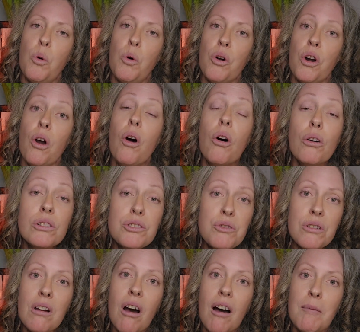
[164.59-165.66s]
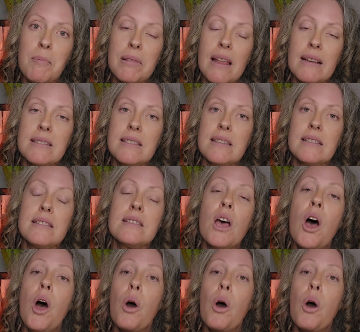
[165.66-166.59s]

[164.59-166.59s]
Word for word: or or ultra complexes